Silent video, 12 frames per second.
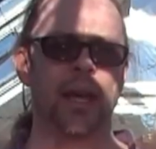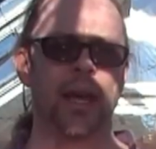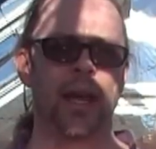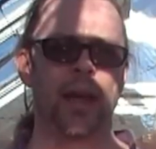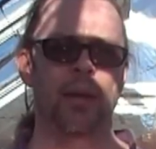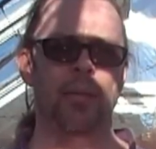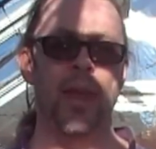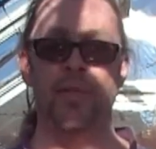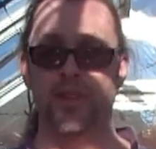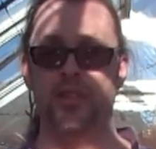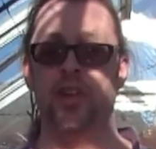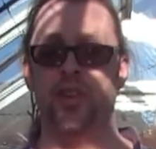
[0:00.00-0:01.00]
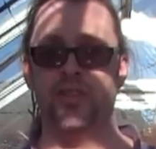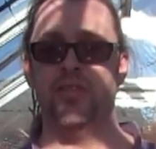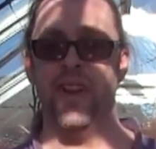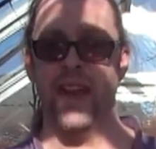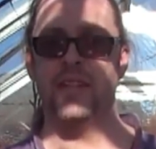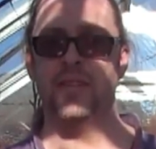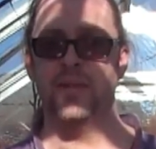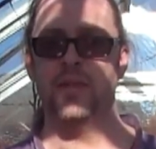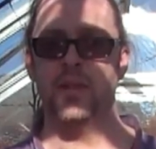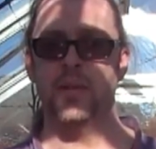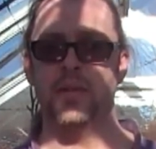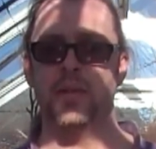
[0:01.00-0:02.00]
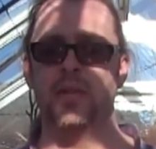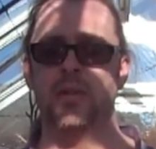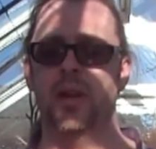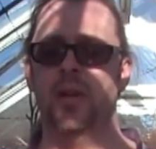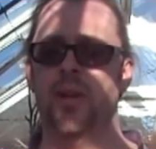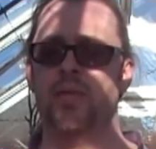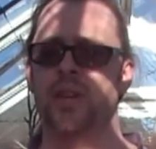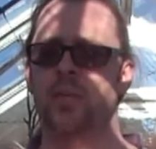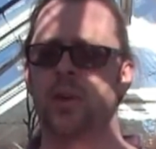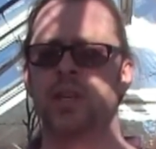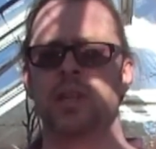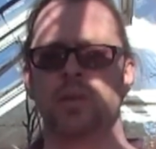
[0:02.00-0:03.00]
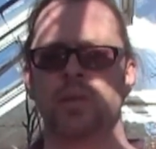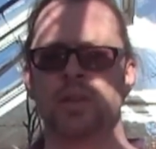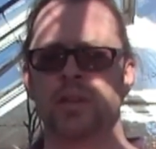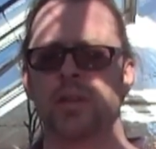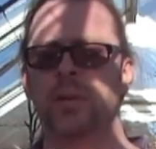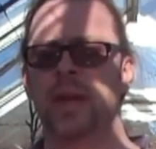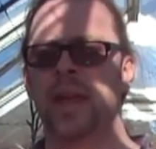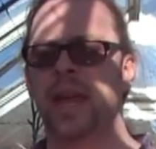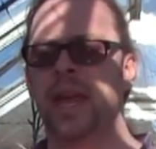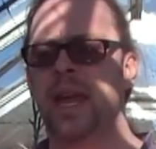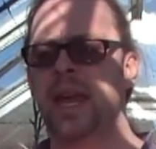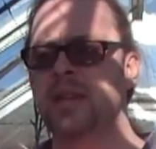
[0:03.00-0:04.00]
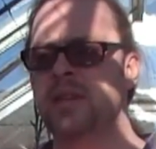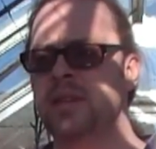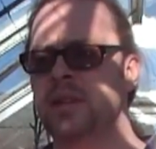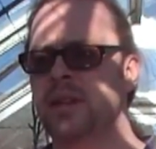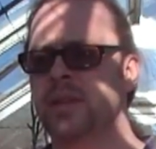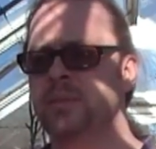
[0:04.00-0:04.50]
if it's cost effective to do it, because obviously what you don't want to do is